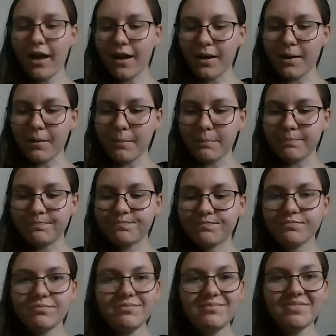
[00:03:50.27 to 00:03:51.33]
Um,
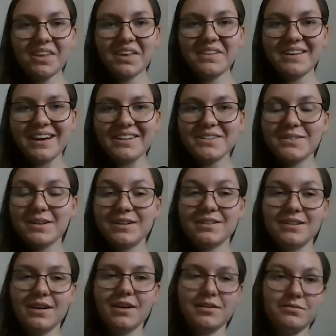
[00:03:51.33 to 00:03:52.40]
yes,
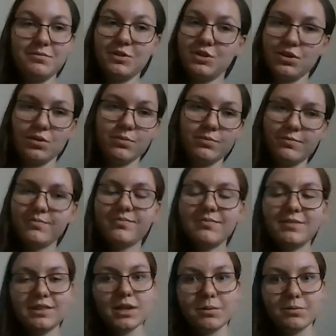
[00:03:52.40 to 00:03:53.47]
is it so
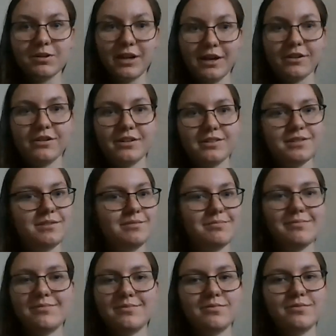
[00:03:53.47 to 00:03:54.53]
Dublin, Ireland,
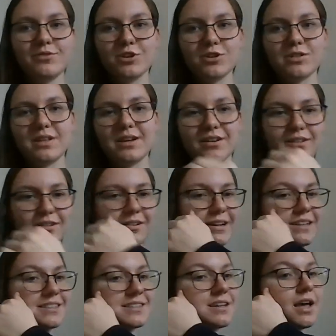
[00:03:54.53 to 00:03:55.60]
first thing on the
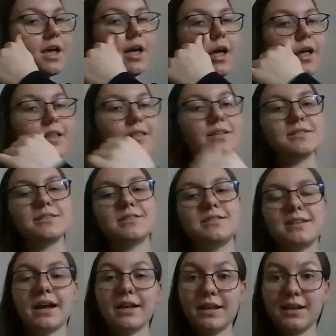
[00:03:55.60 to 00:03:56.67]
list. The
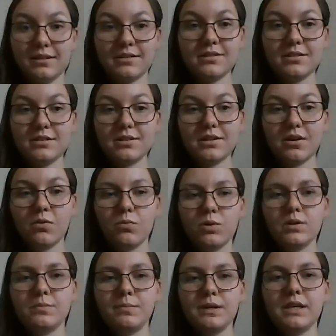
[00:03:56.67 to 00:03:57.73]
second
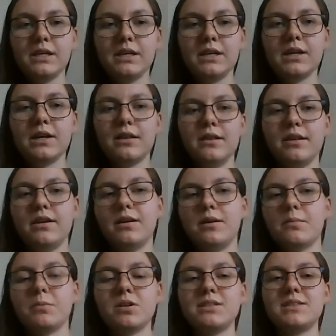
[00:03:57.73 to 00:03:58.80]
would be
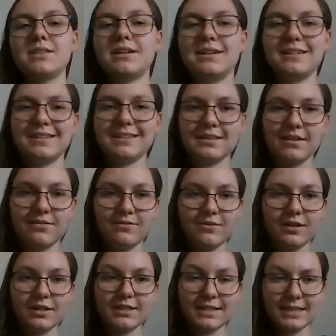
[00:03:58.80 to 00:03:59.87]
the Monastery de San
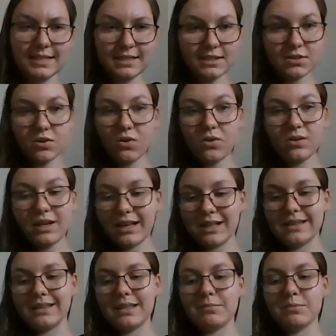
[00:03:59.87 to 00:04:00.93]
Francisco
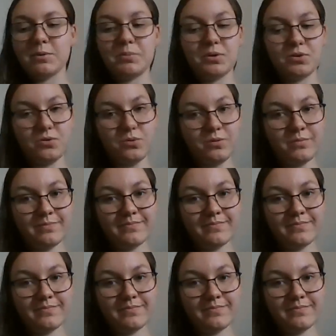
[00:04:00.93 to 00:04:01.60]
in Lima, Peru.